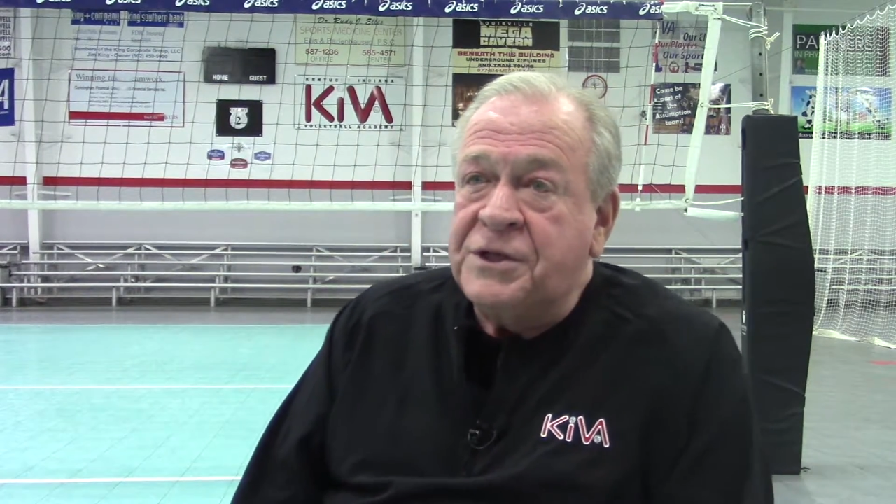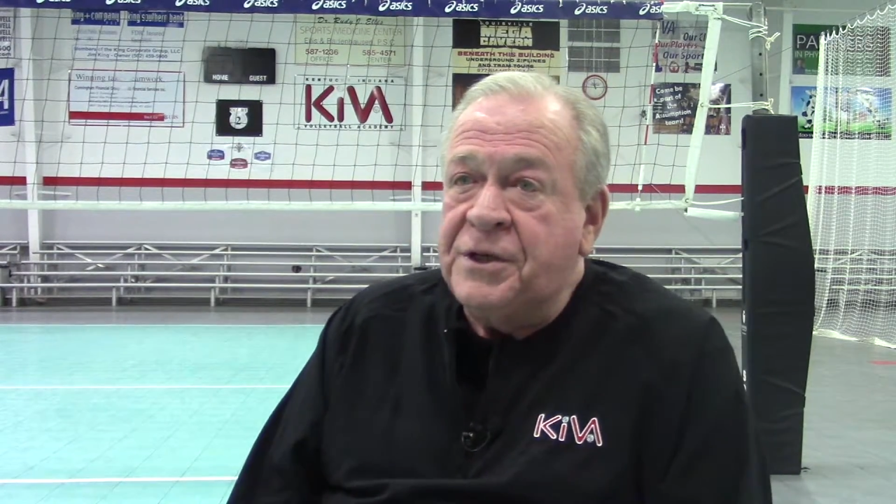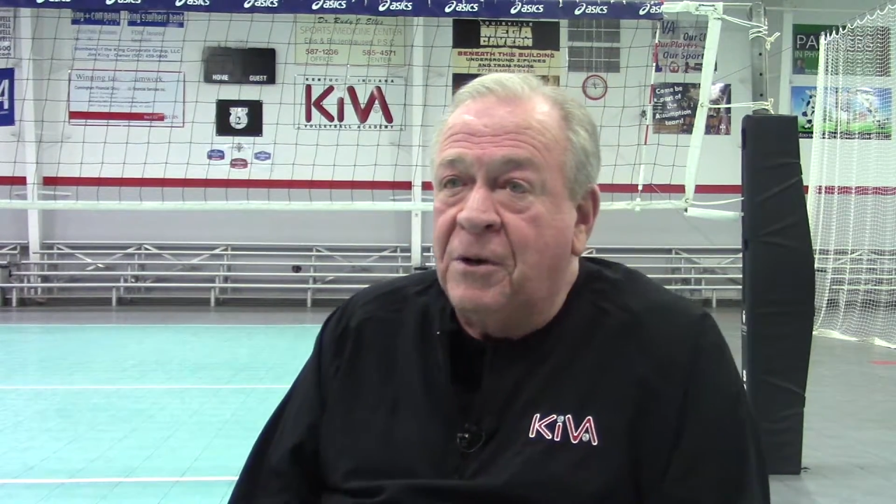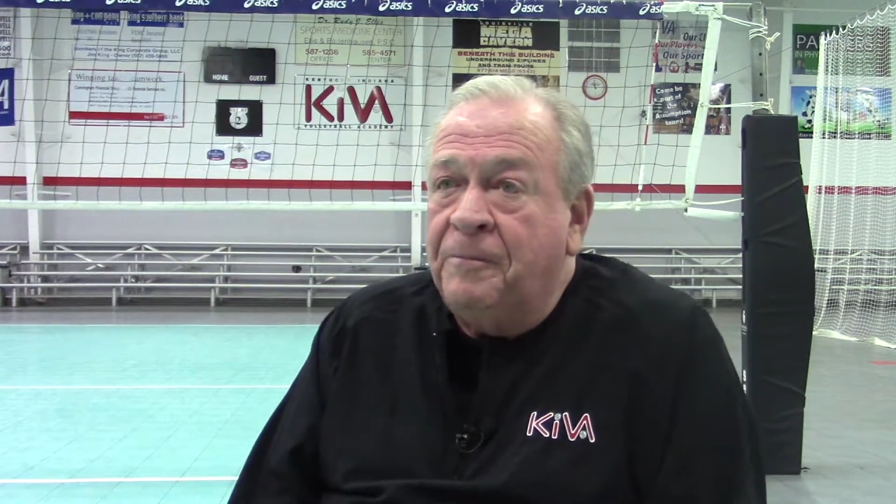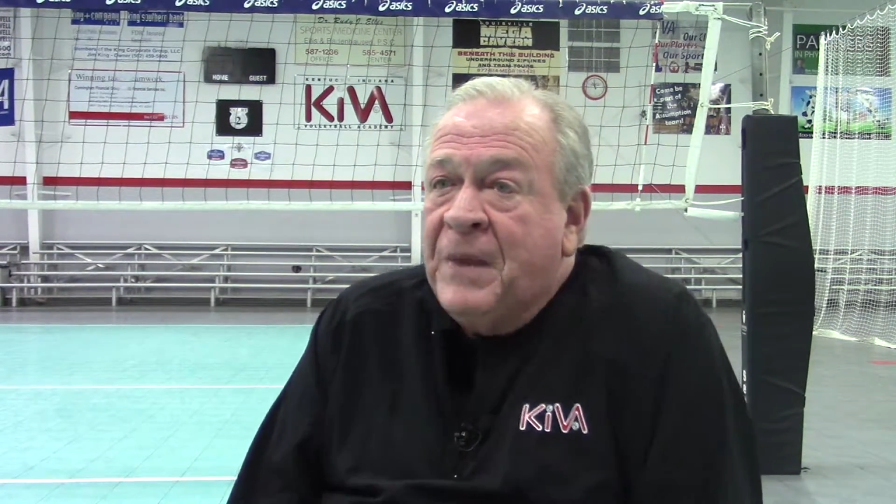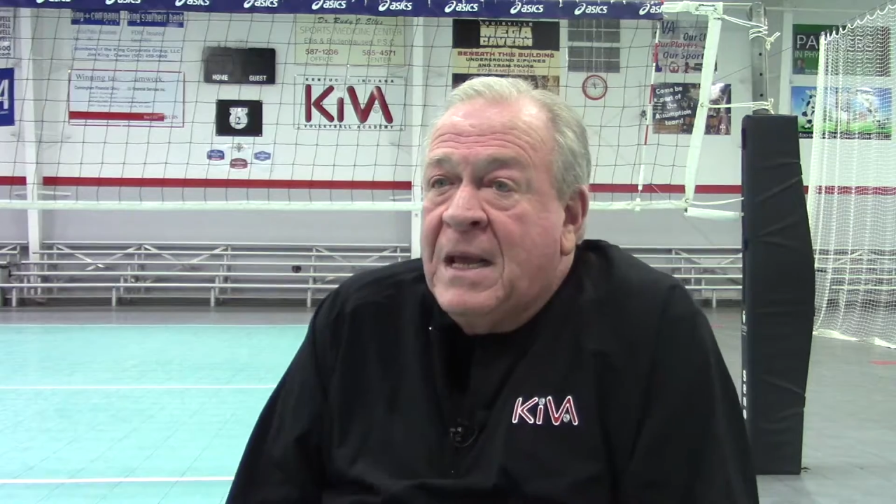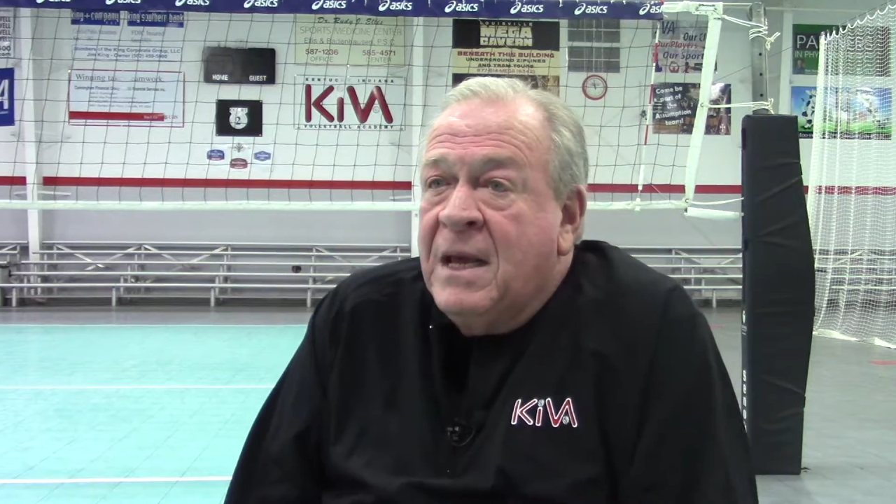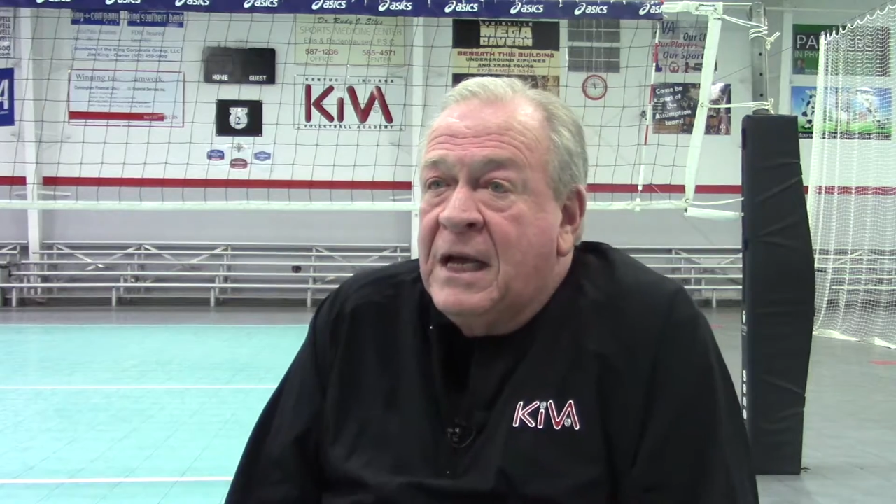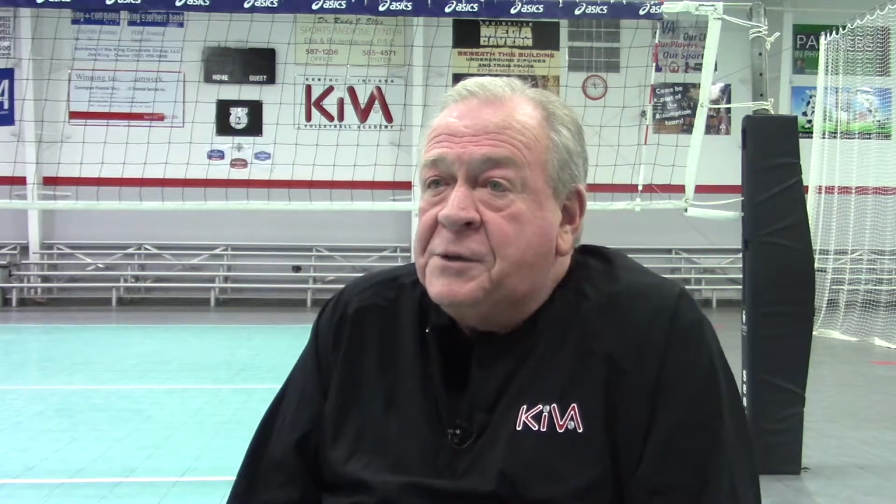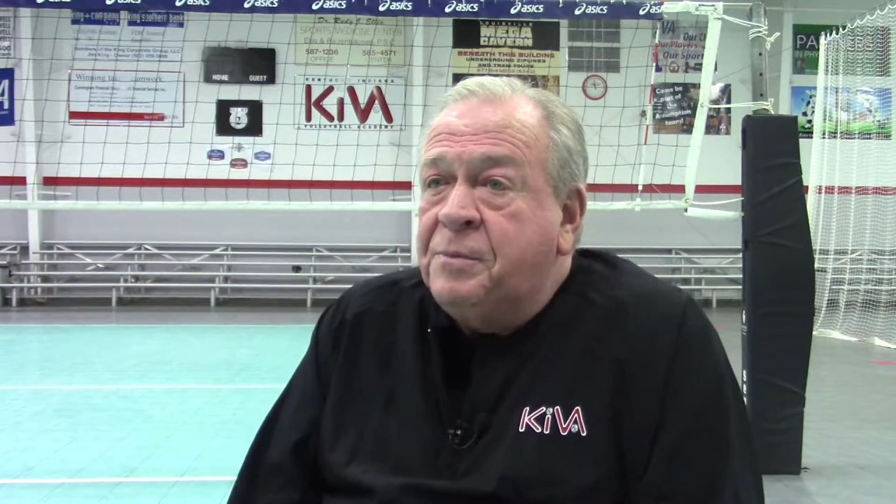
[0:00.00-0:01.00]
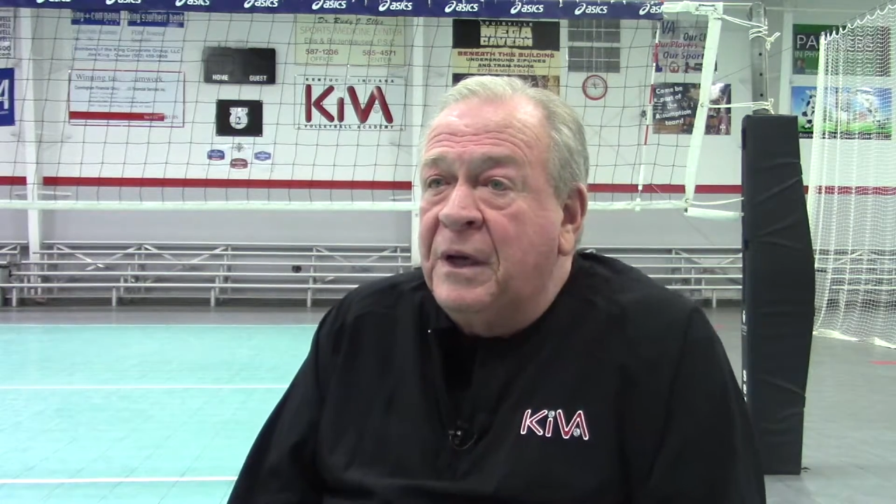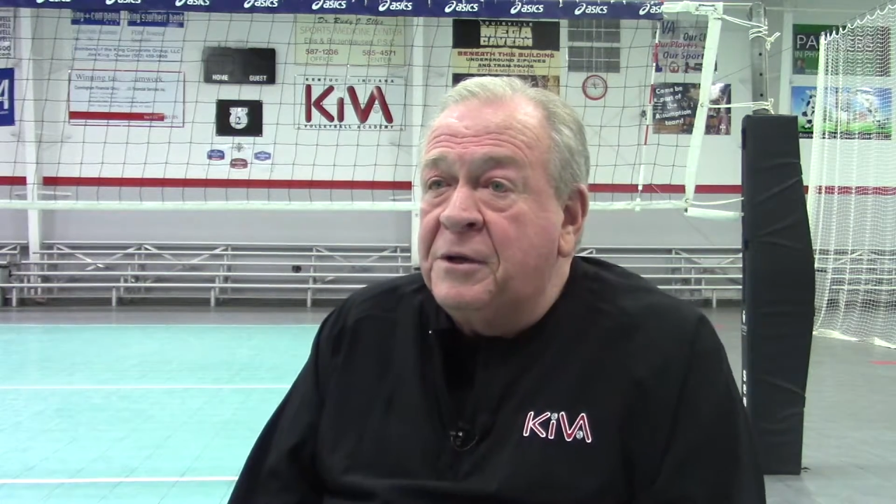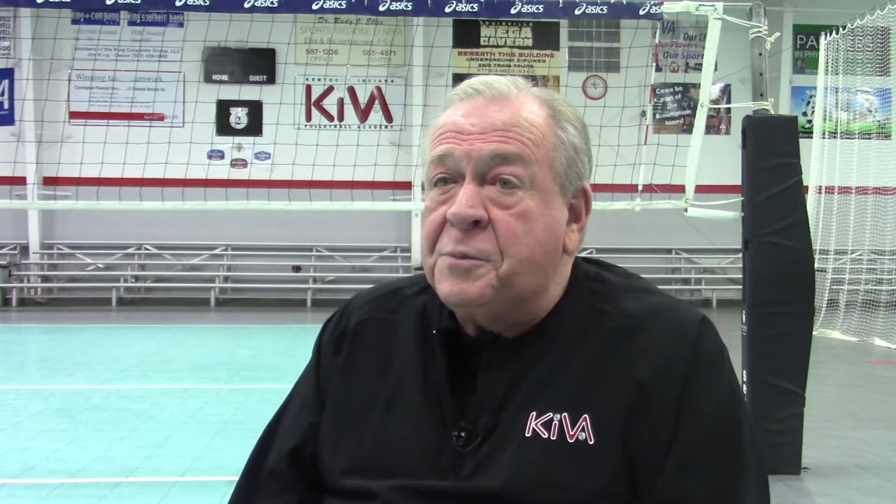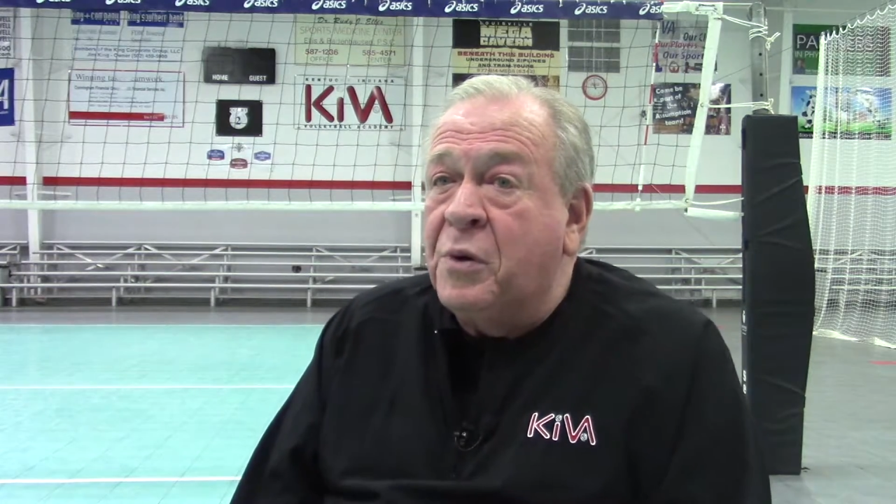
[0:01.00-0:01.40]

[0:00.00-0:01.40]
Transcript: So it's